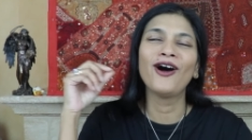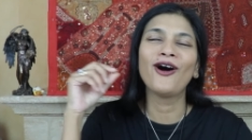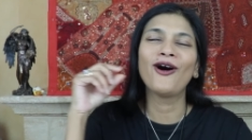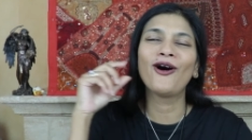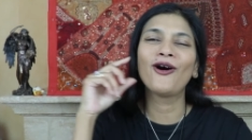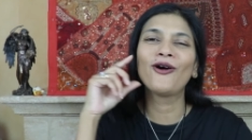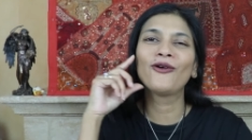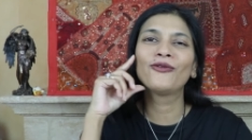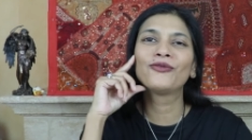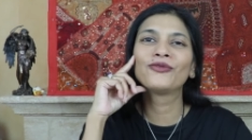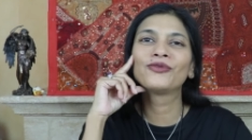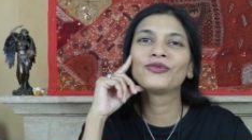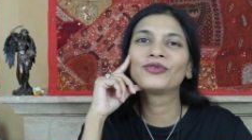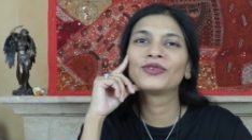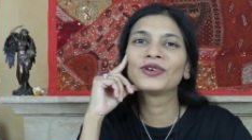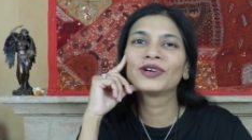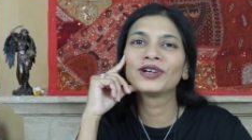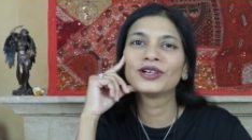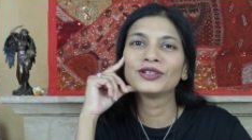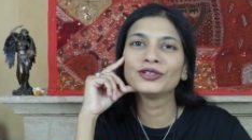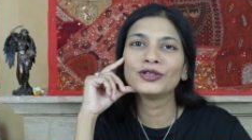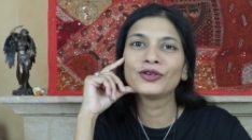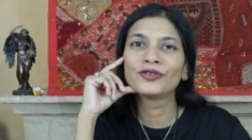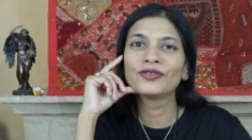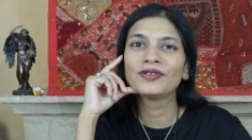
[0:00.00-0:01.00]
of
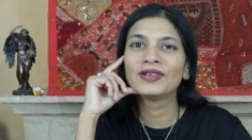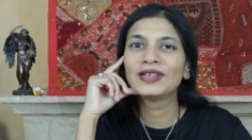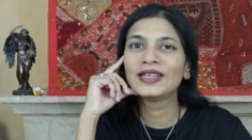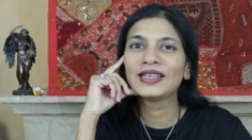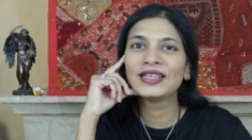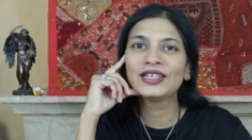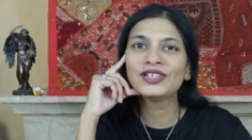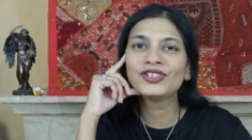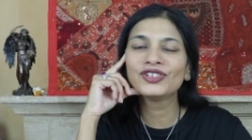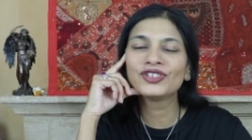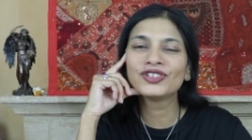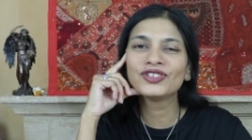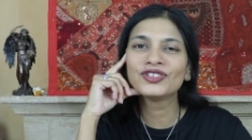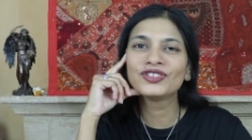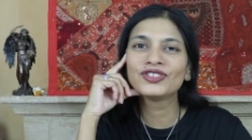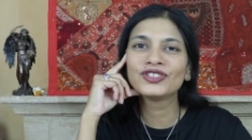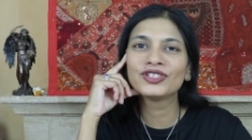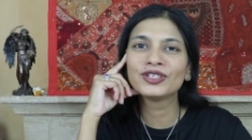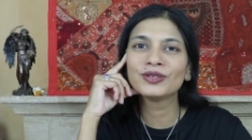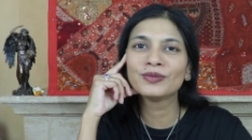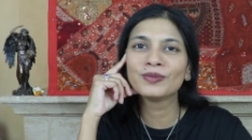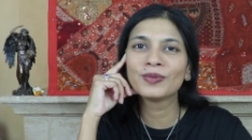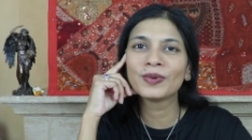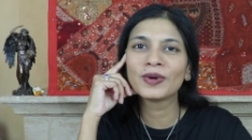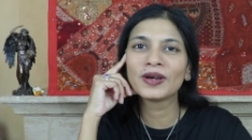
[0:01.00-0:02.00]
uh, your
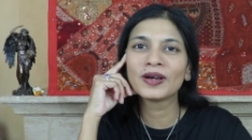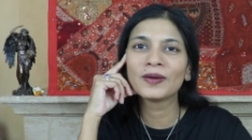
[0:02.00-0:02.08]
relationship.